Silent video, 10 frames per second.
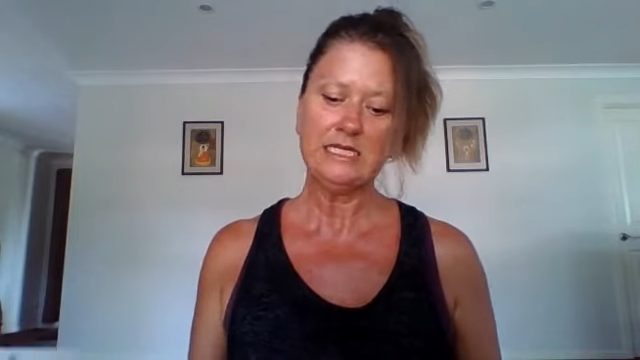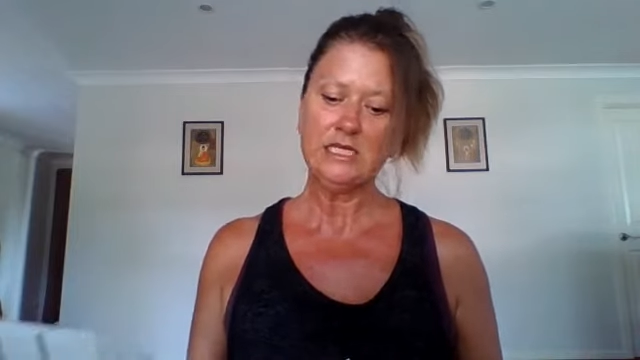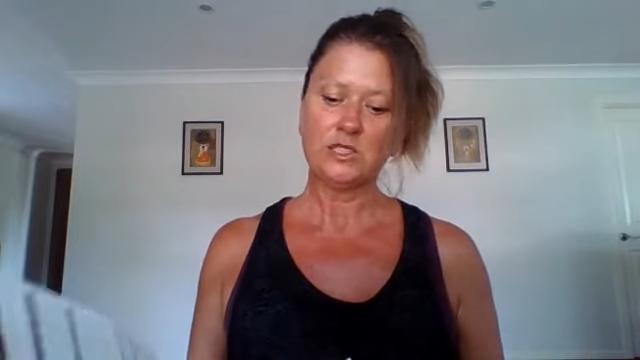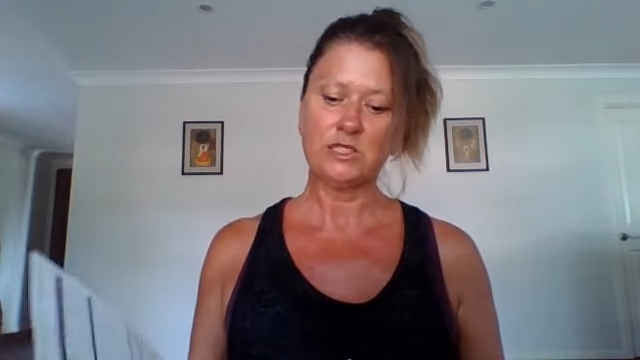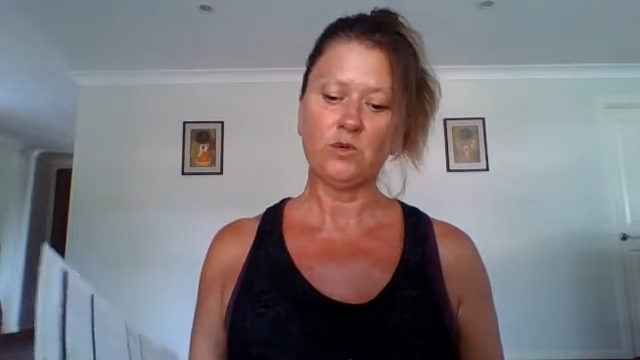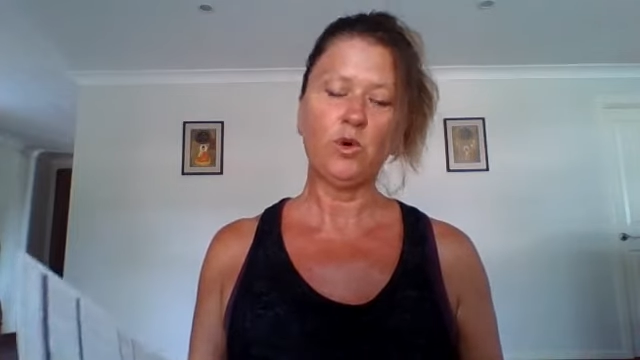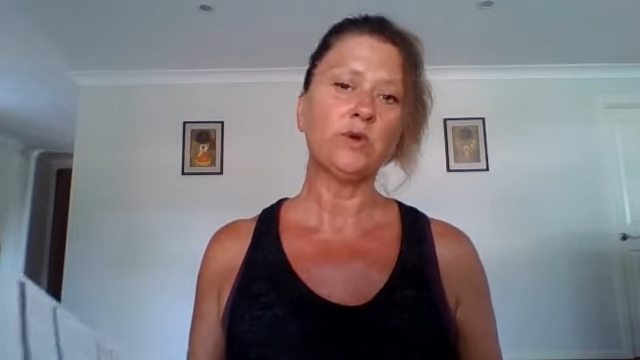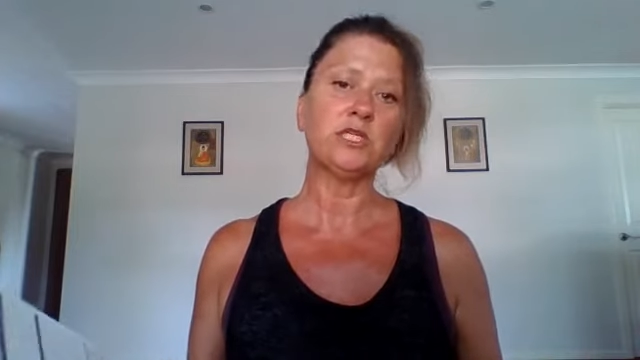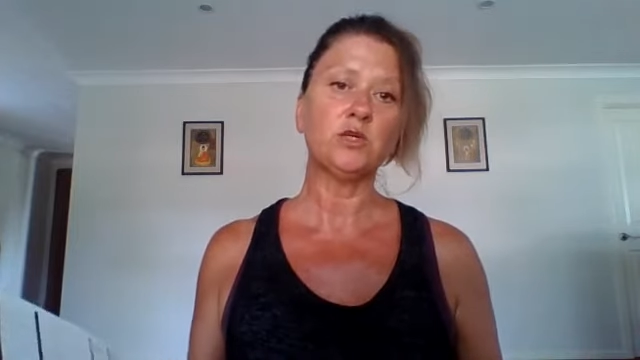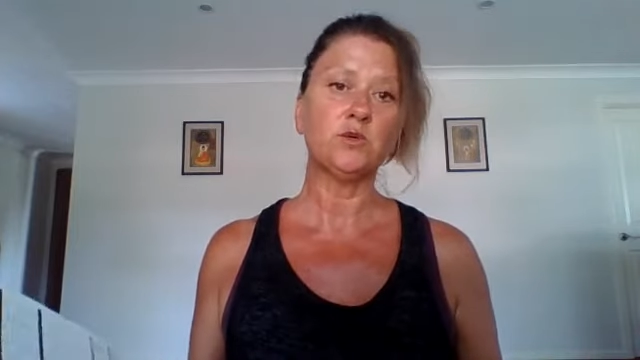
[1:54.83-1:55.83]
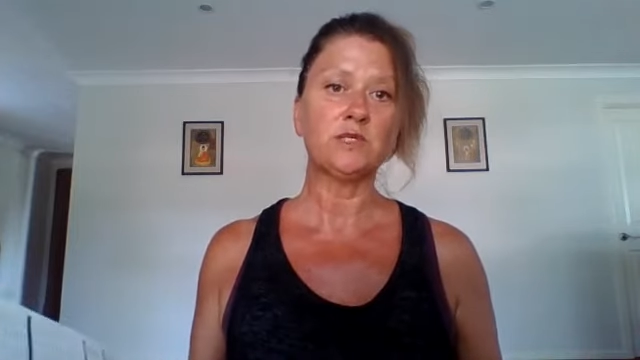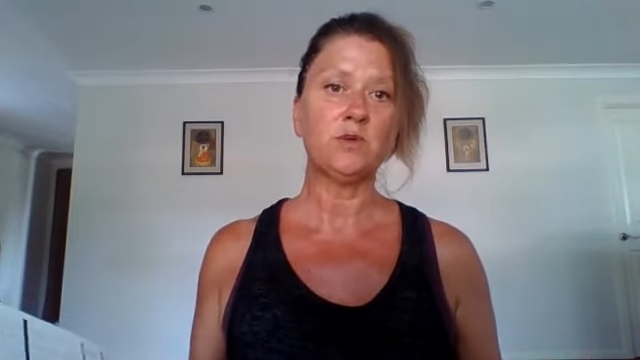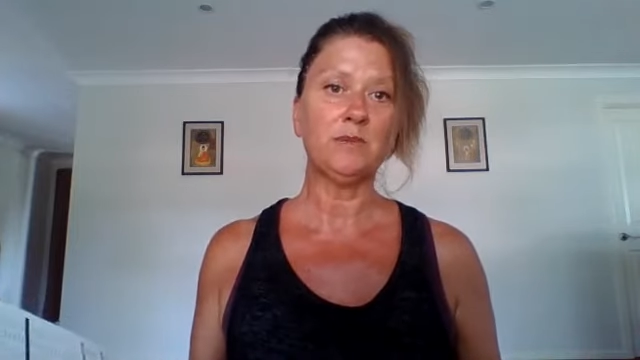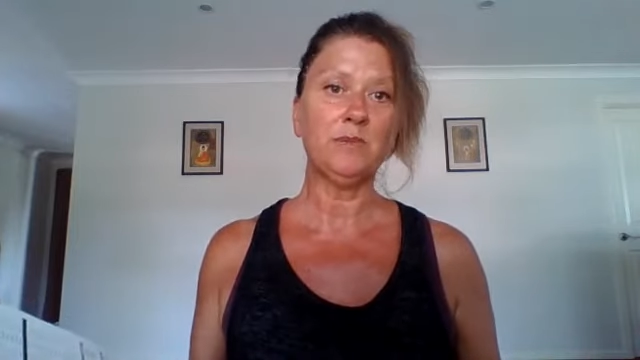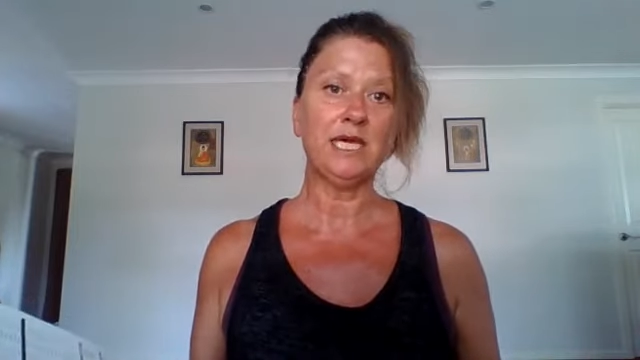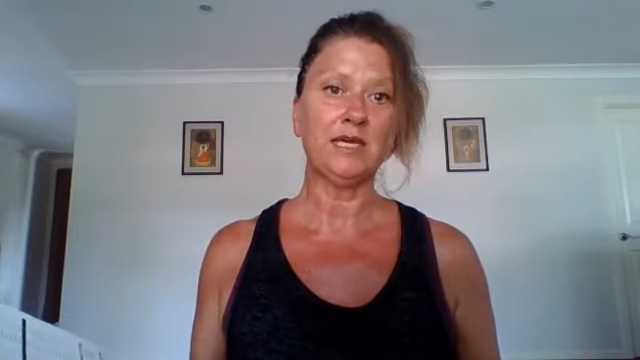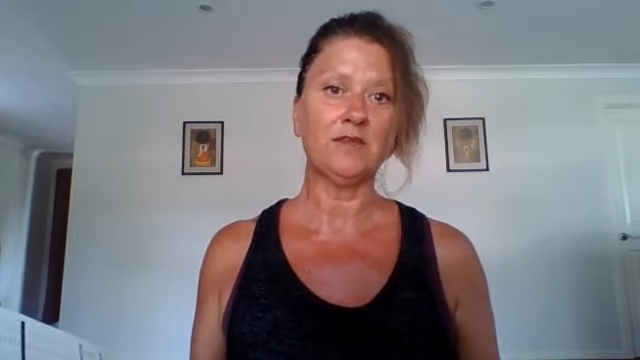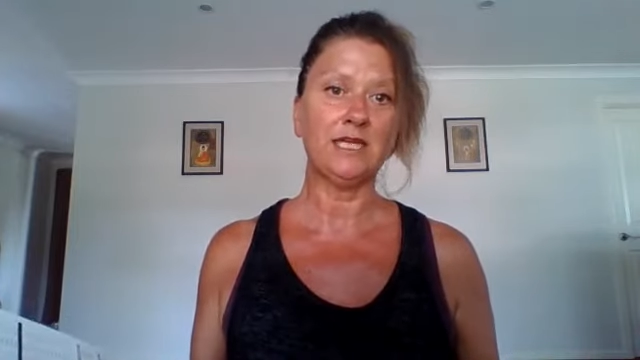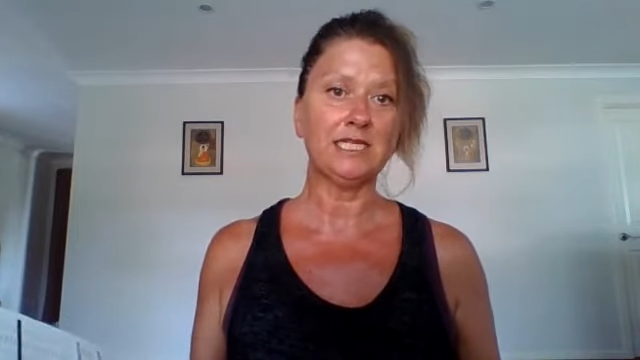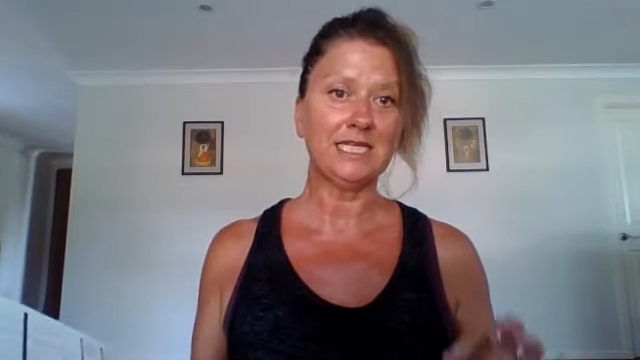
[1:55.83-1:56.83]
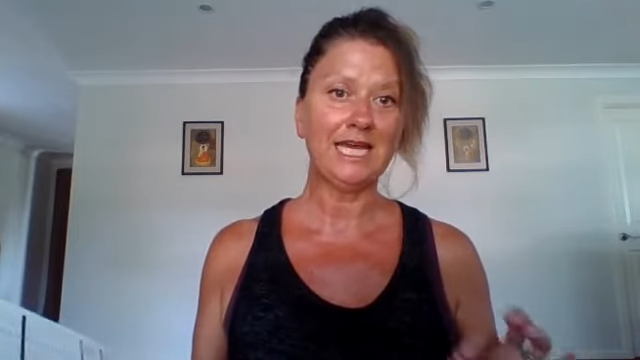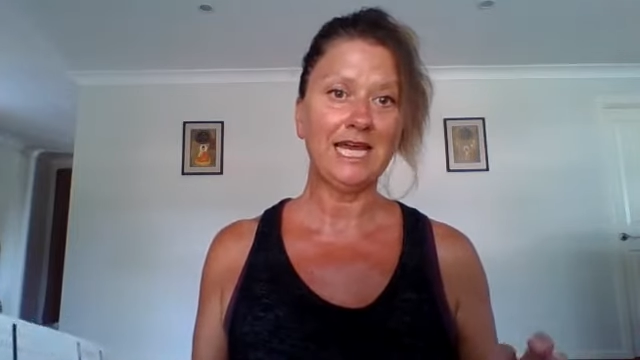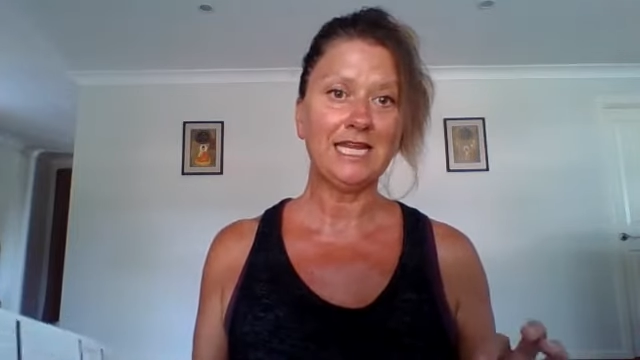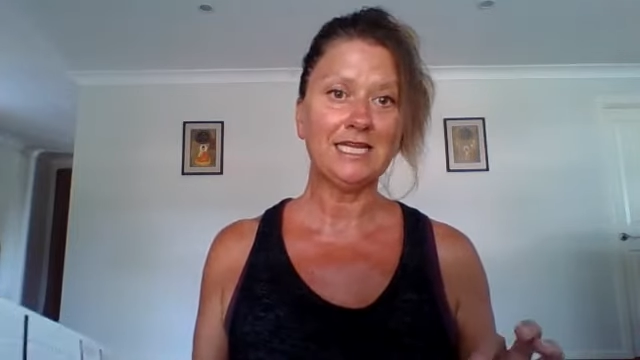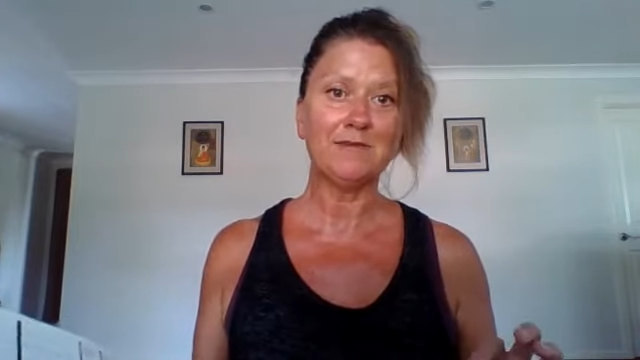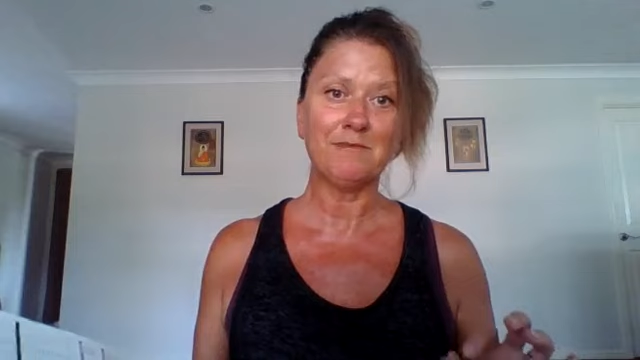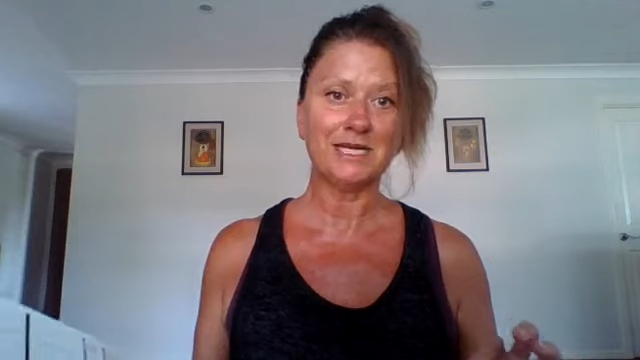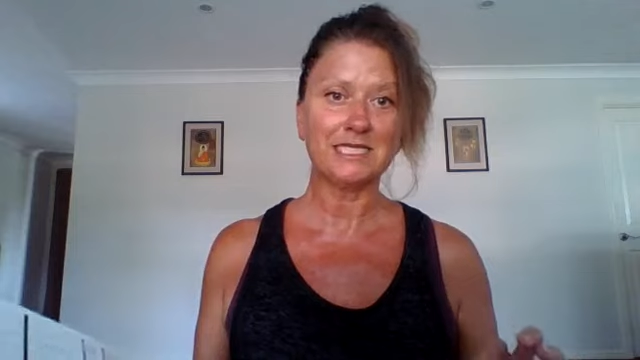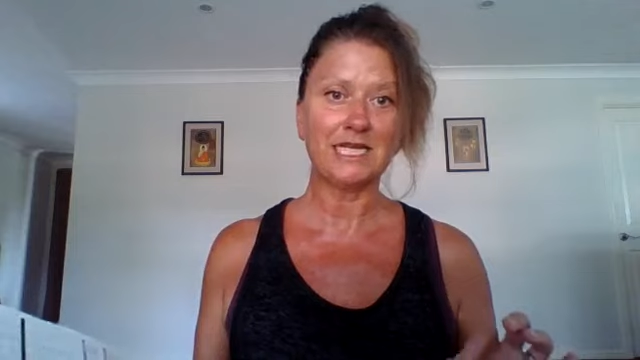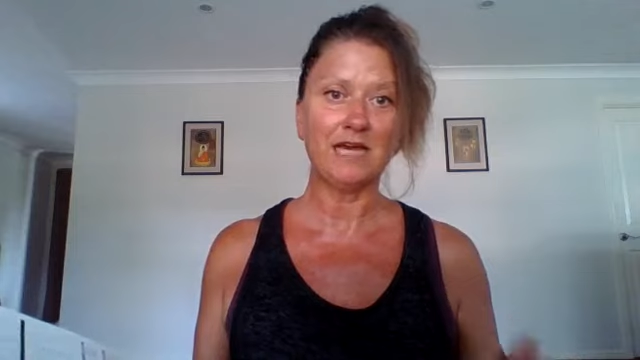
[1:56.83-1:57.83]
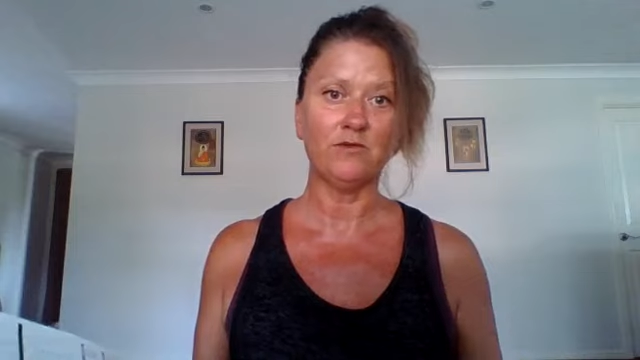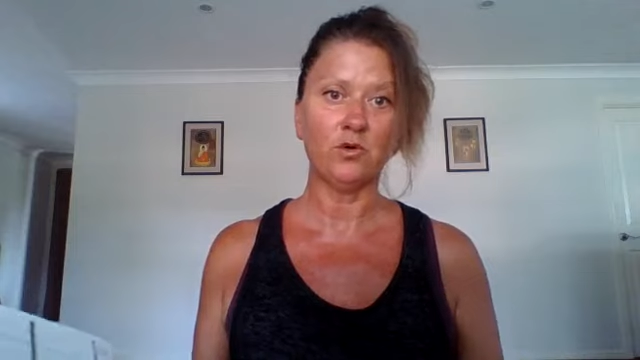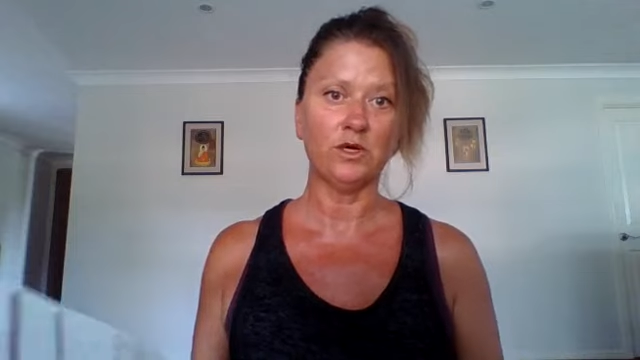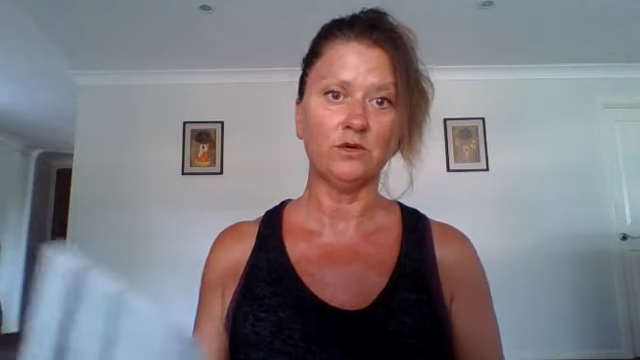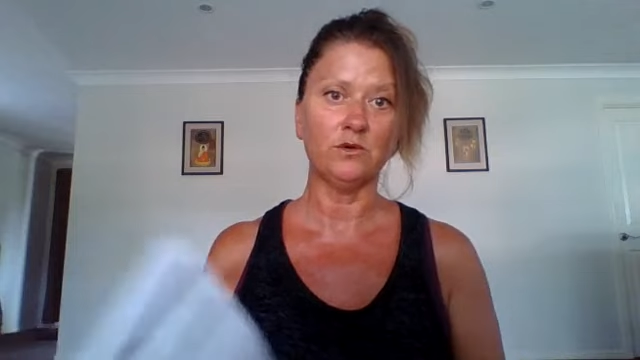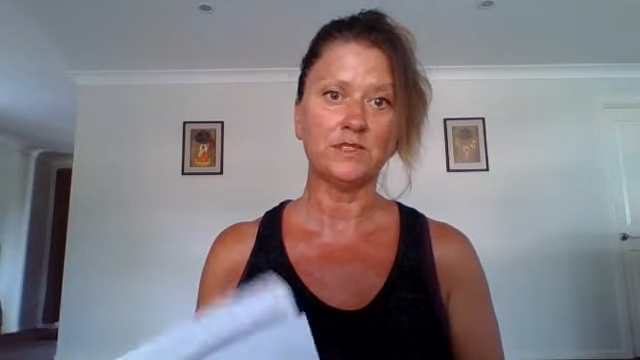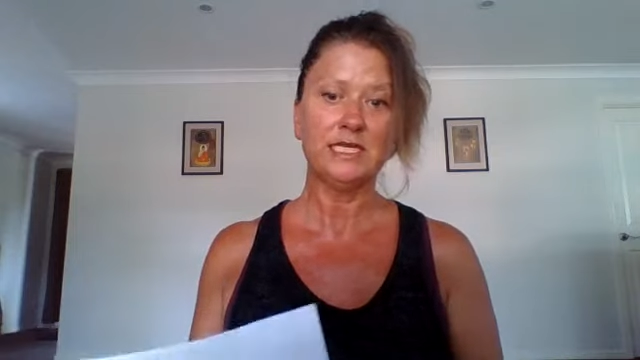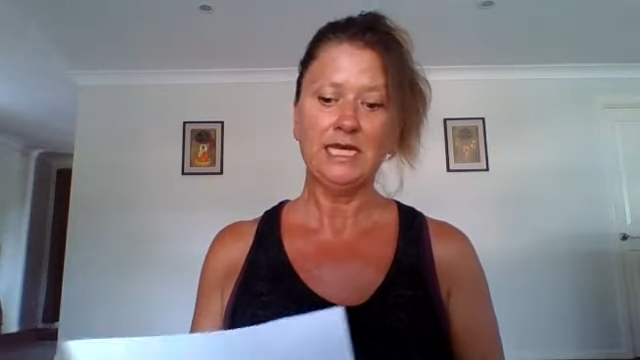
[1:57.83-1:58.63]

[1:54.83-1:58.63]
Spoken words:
So what we do is we pick the 10 must-have oils,